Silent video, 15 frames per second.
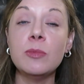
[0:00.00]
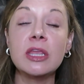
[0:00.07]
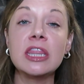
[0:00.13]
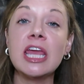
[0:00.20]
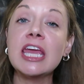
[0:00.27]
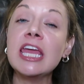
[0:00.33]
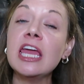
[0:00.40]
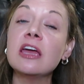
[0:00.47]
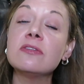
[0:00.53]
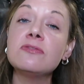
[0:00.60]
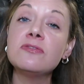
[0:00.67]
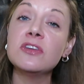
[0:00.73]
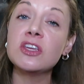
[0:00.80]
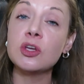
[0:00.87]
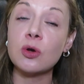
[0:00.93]
and they can't
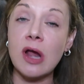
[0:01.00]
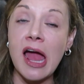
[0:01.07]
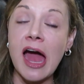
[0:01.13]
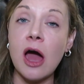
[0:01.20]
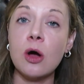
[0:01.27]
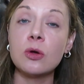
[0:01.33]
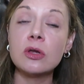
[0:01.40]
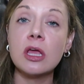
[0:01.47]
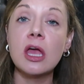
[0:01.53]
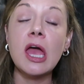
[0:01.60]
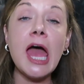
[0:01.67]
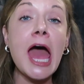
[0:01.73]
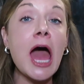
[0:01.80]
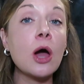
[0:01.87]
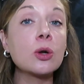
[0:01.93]
figure out
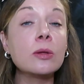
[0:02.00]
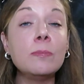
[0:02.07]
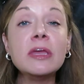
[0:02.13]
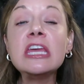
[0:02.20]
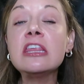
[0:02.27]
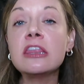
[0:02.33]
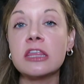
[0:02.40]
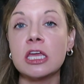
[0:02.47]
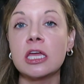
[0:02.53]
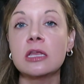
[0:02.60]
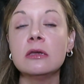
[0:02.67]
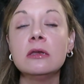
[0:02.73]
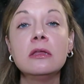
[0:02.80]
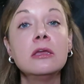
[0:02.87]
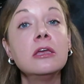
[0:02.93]
how to be
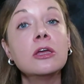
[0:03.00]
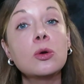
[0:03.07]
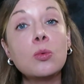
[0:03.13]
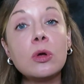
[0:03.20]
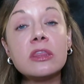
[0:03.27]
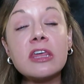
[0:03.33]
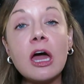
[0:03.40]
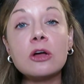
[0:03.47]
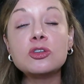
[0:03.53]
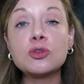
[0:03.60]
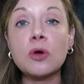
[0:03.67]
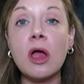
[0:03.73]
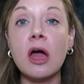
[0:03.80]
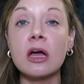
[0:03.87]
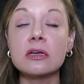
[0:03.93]
thin without
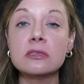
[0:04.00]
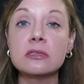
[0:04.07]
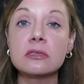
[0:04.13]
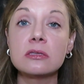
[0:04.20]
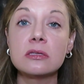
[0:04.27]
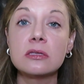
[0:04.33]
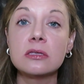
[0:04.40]
drugs.